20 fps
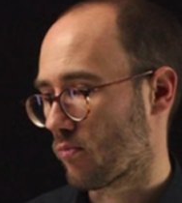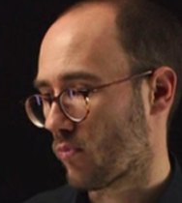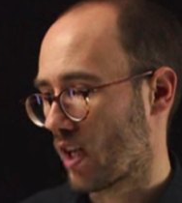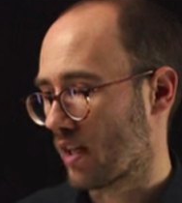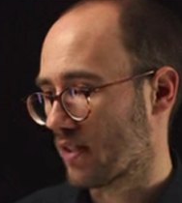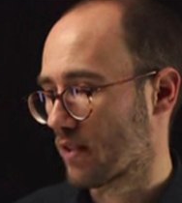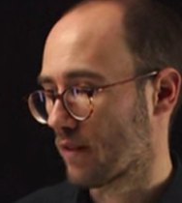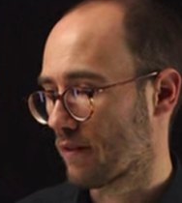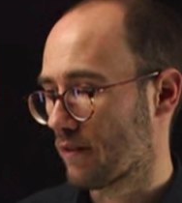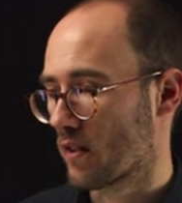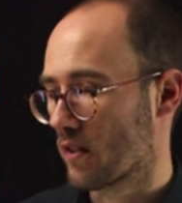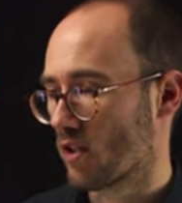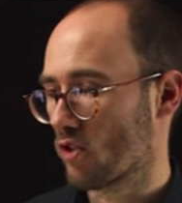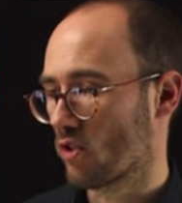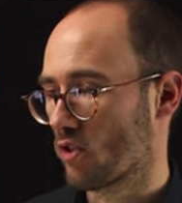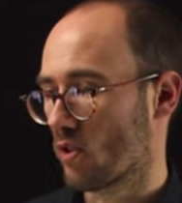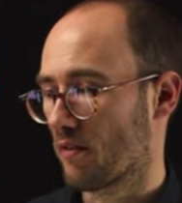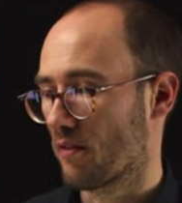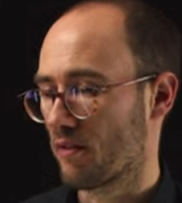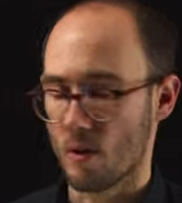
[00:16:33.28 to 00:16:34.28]

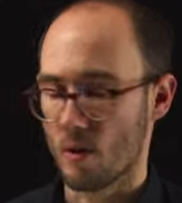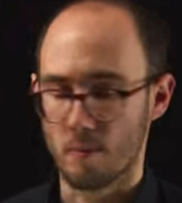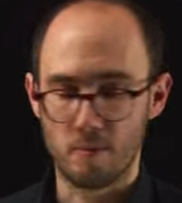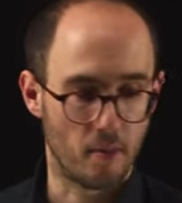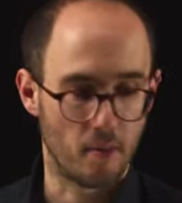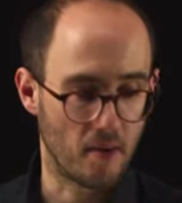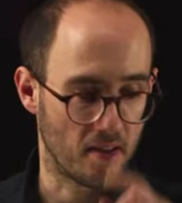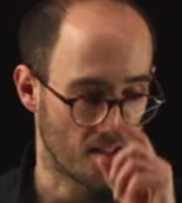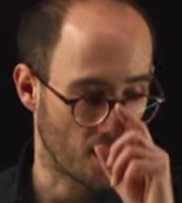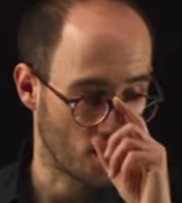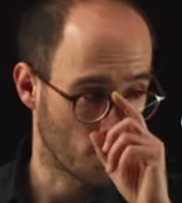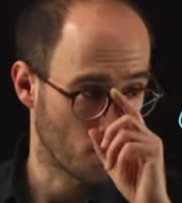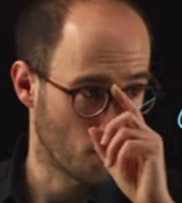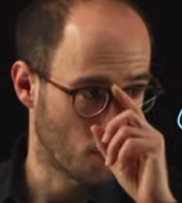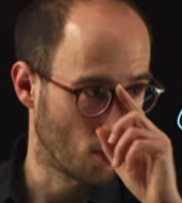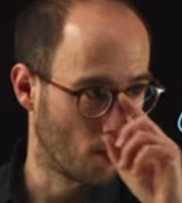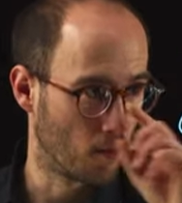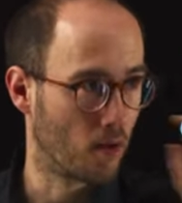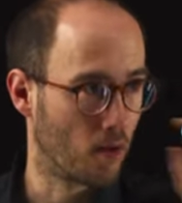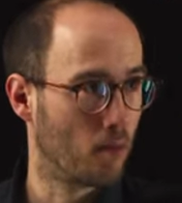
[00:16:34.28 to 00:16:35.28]
definition of the optimization
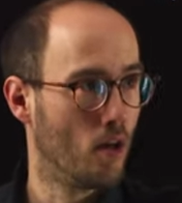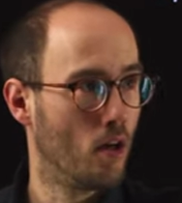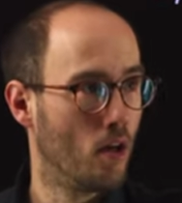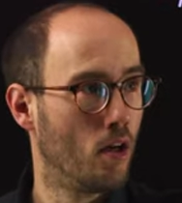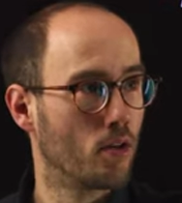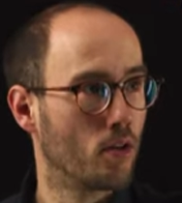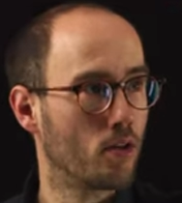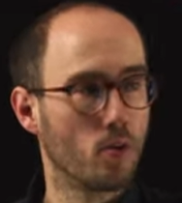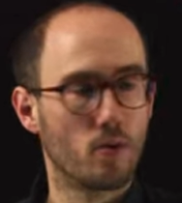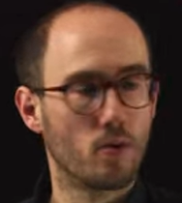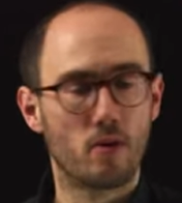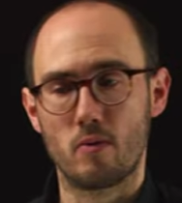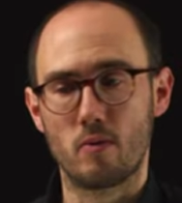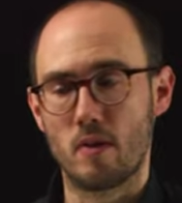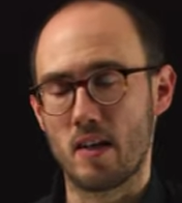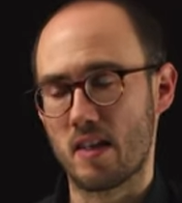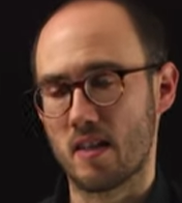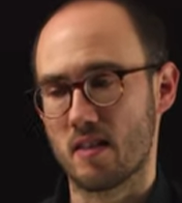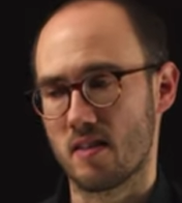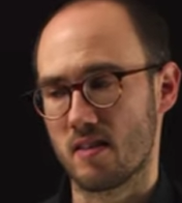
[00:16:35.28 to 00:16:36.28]
problem to the
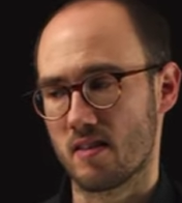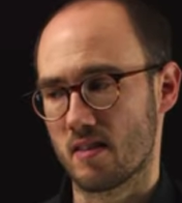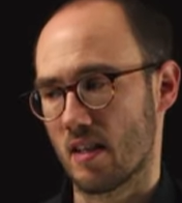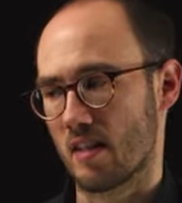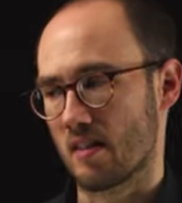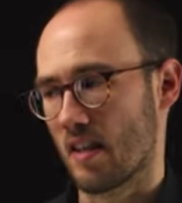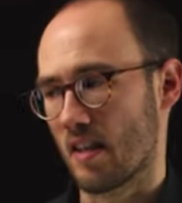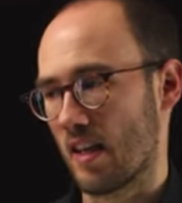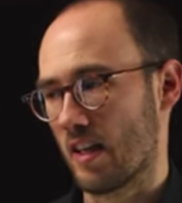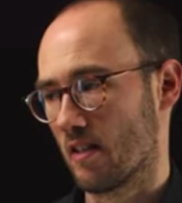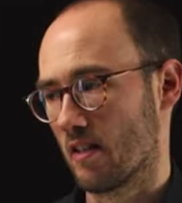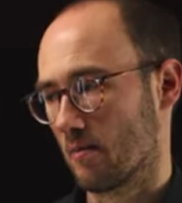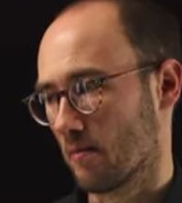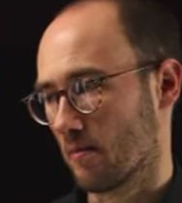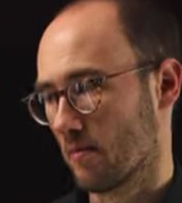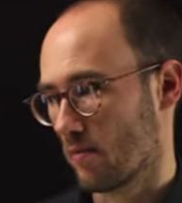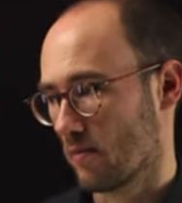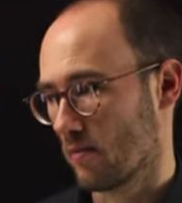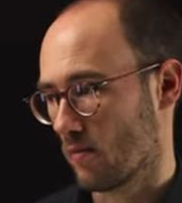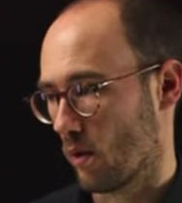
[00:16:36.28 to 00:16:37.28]
gradient descent ADOM
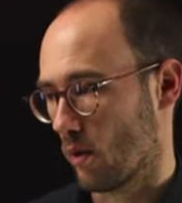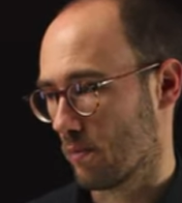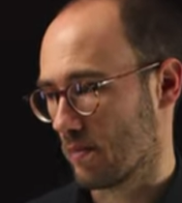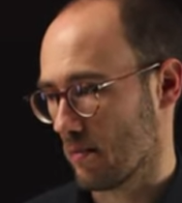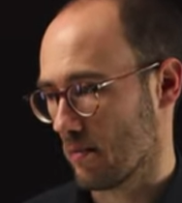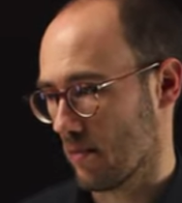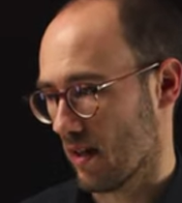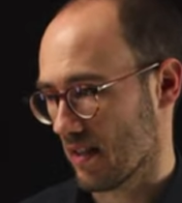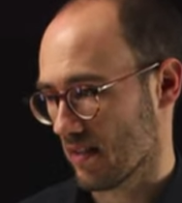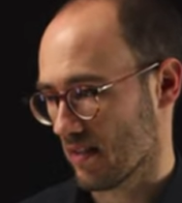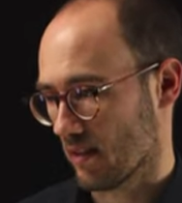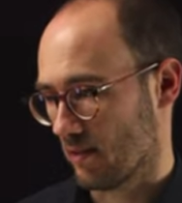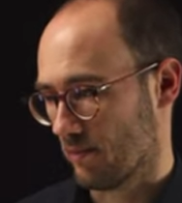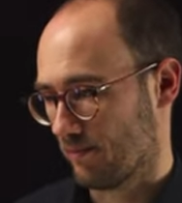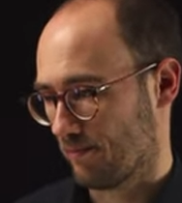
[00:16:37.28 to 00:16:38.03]
optimizer.